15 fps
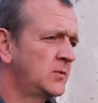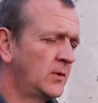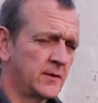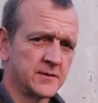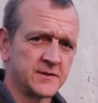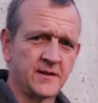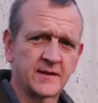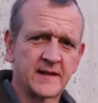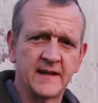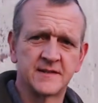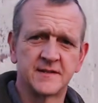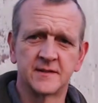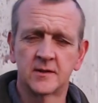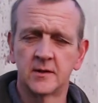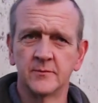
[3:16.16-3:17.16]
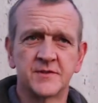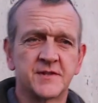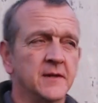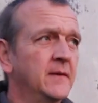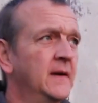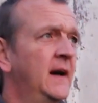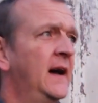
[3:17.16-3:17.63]
and it's quite a nice location
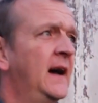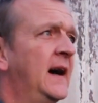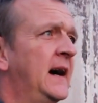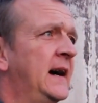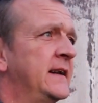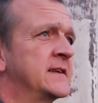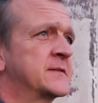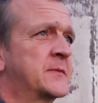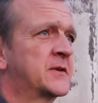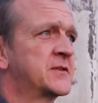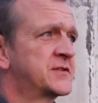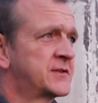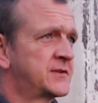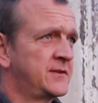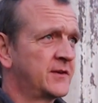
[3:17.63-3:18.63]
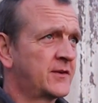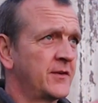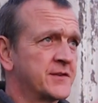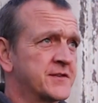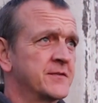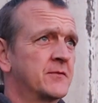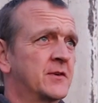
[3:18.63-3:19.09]
to come to, and it's because
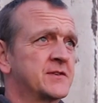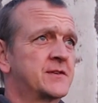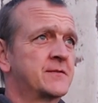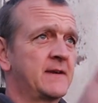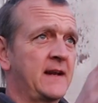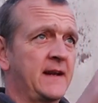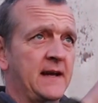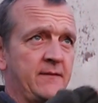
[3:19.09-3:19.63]
you've got the sunrise